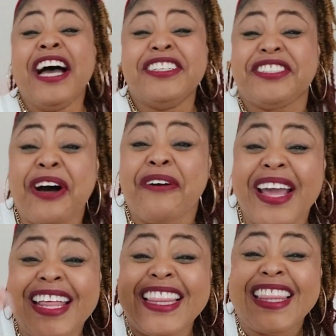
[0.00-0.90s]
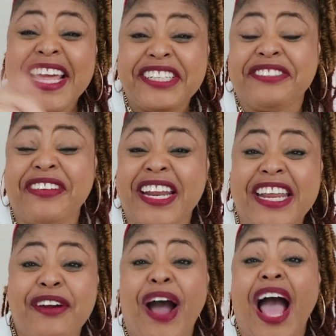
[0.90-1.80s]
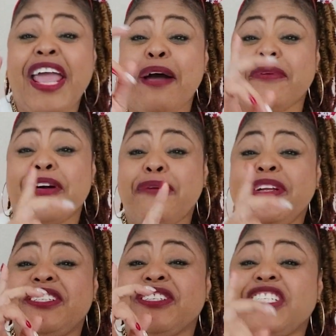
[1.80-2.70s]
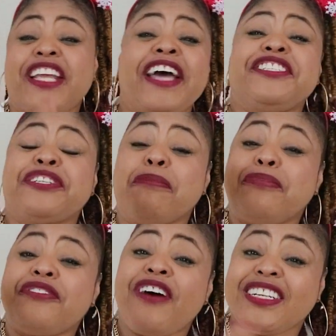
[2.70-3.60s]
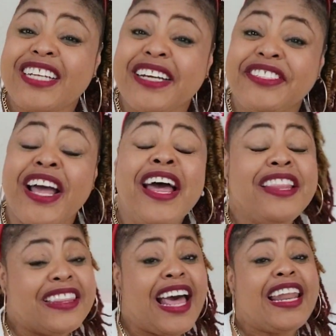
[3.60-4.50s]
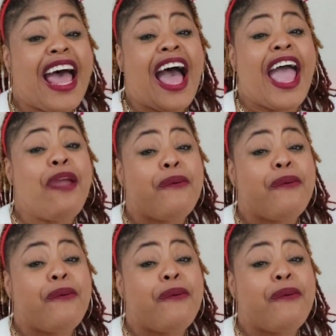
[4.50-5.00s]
So in this video, I am going to share some projects that I